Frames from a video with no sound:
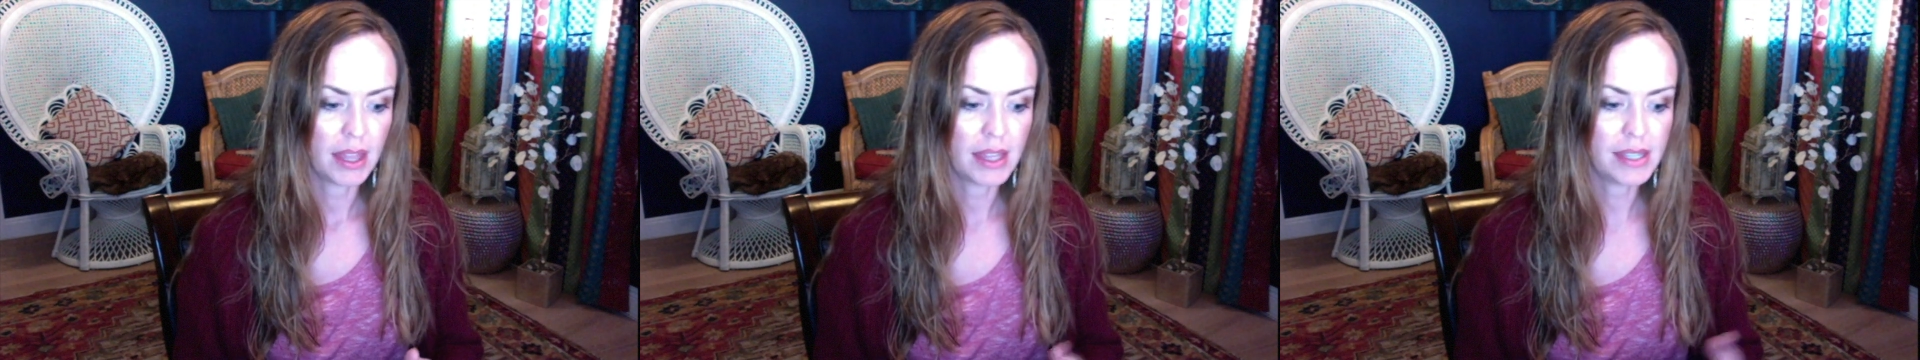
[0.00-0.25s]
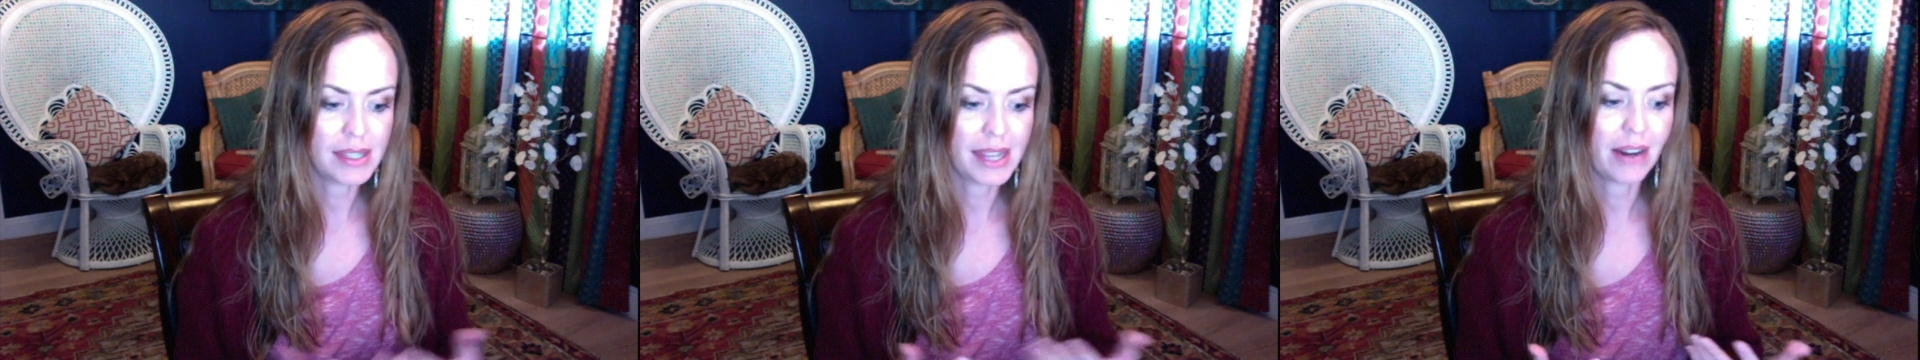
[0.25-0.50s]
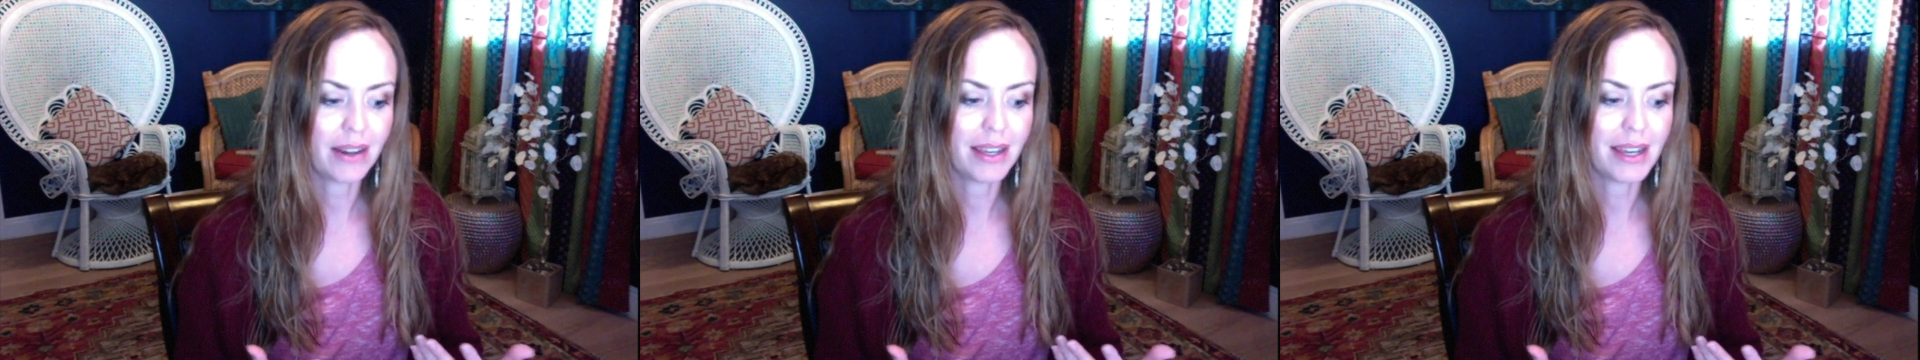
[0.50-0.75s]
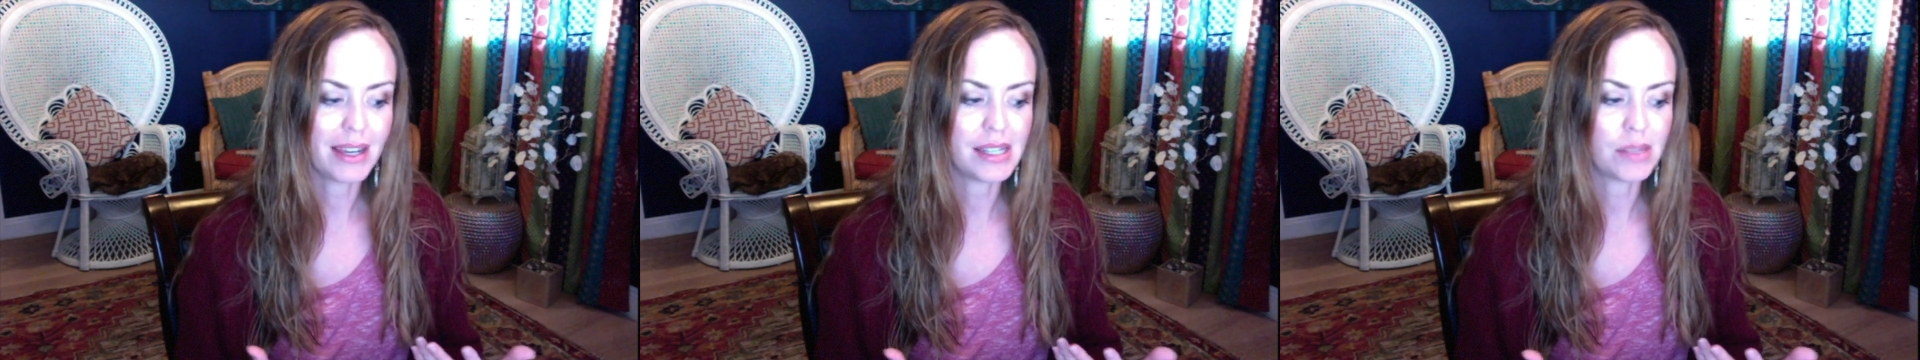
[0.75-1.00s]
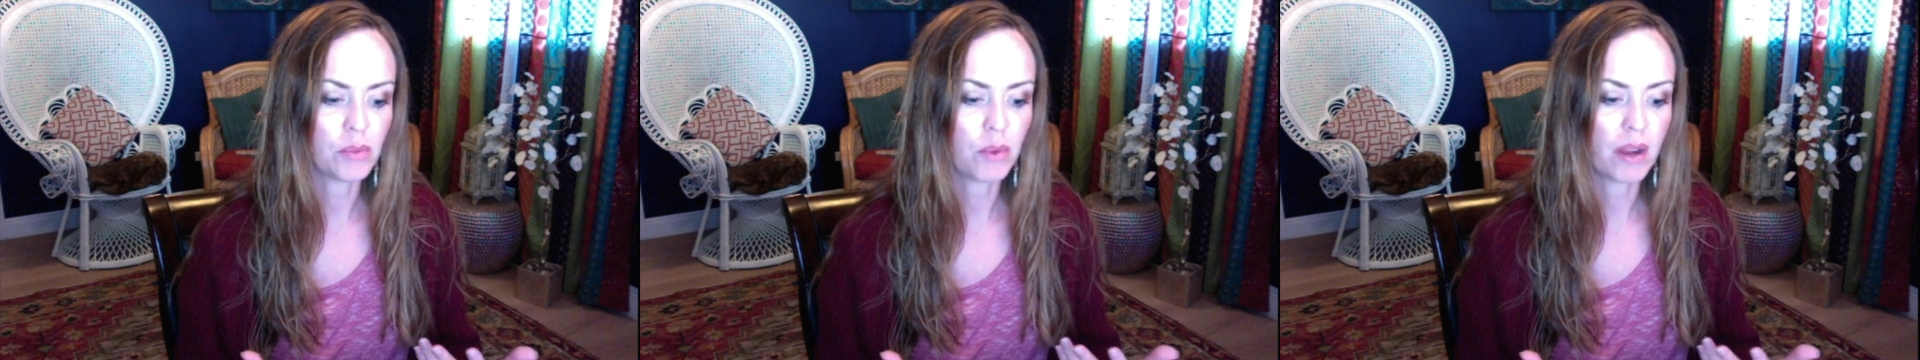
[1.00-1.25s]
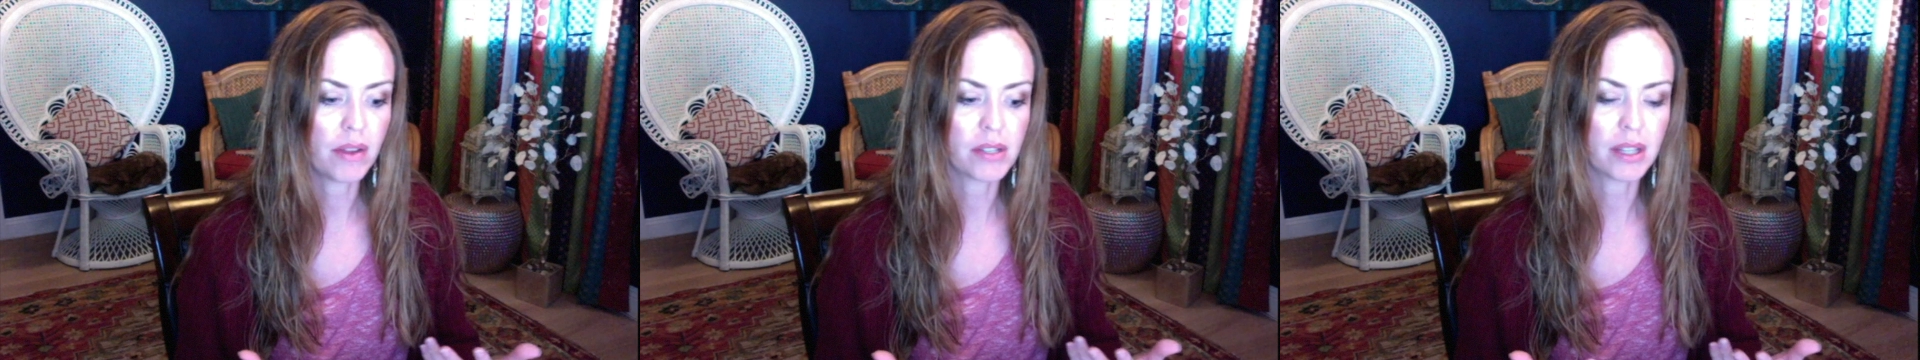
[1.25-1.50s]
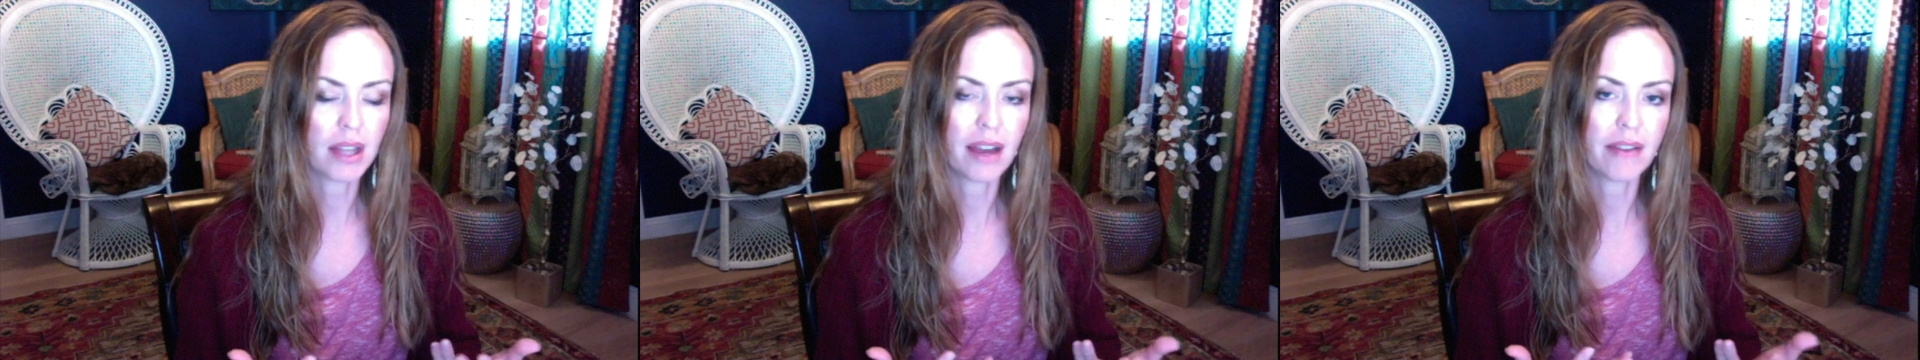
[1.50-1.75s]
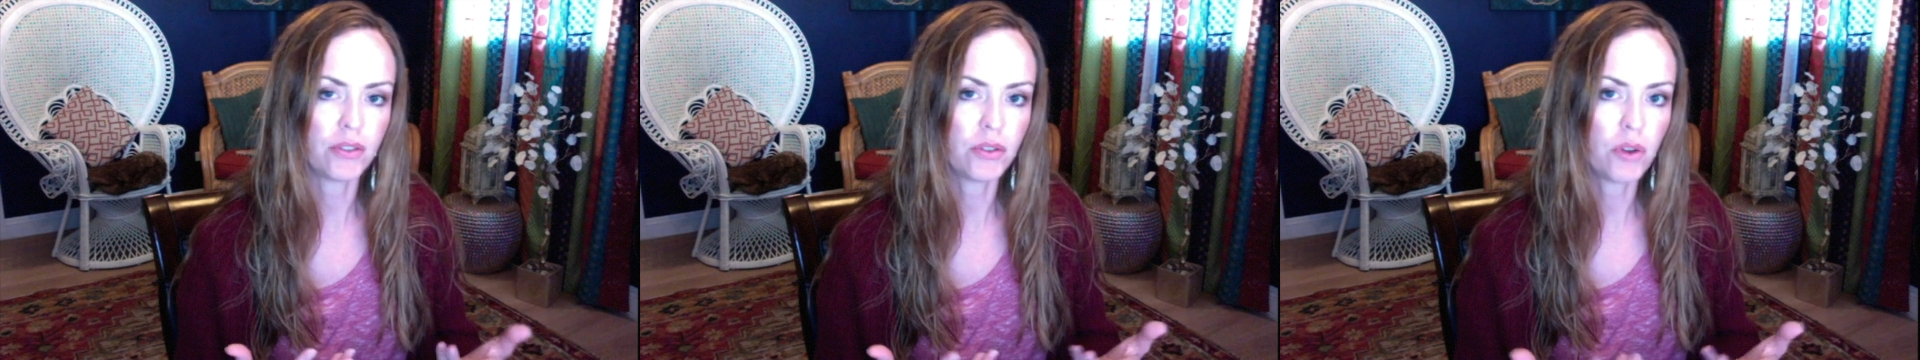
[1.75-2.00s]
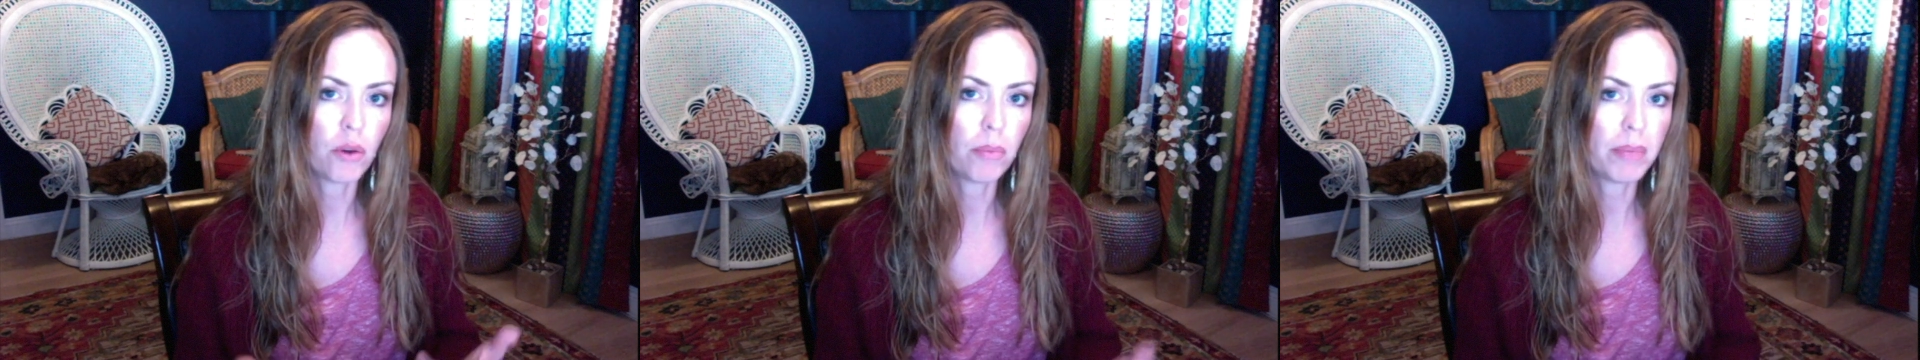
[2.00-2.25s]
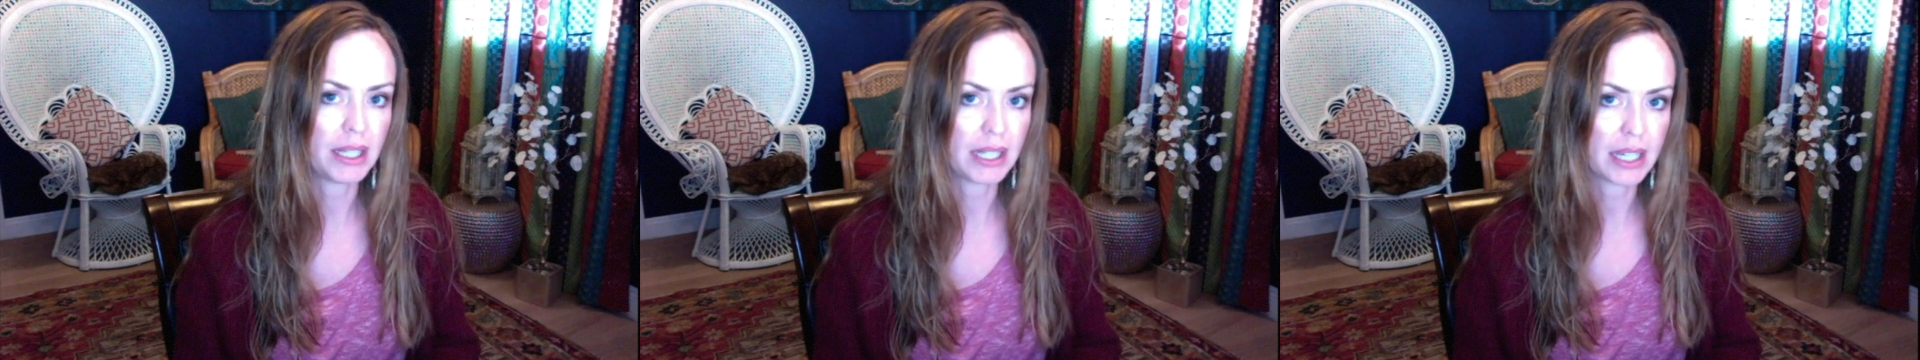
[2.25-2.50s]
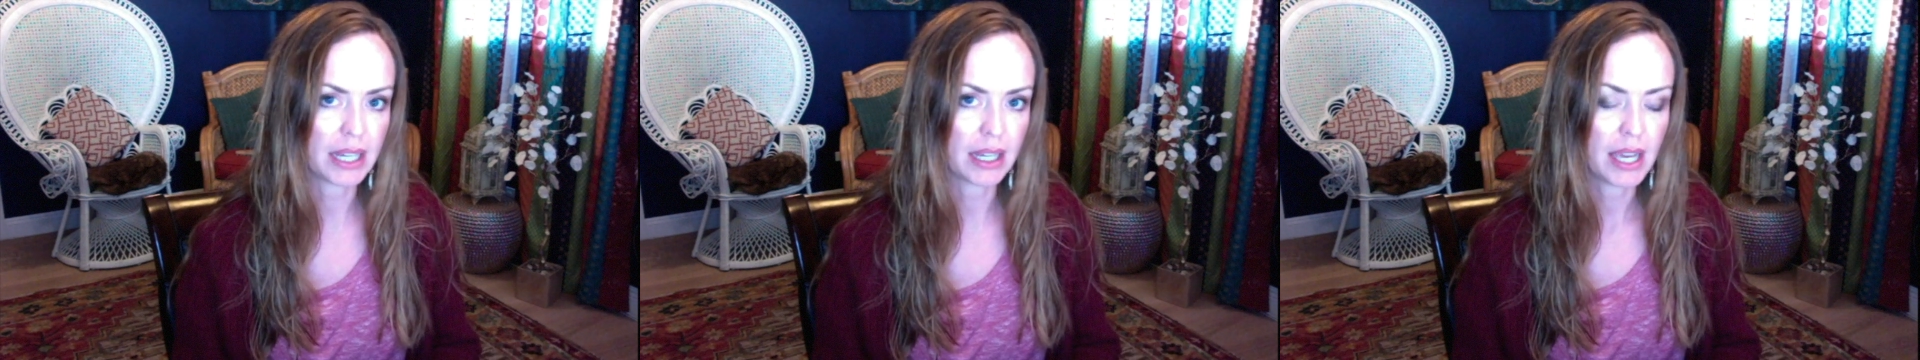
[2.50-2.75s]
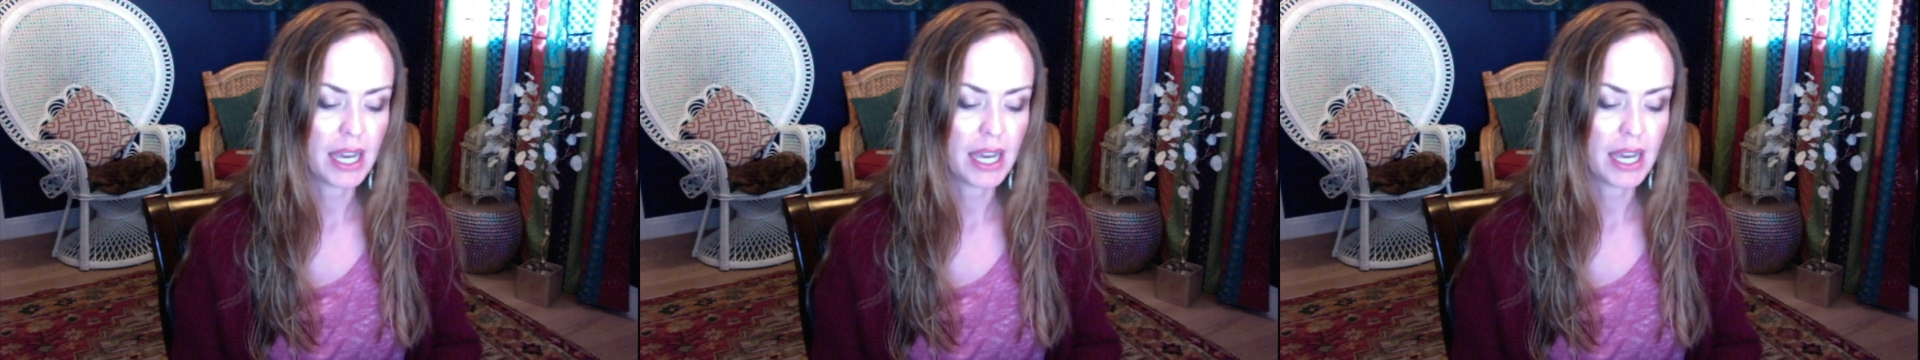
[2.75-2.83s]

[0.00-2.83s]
this area is where there's a lot of nobility.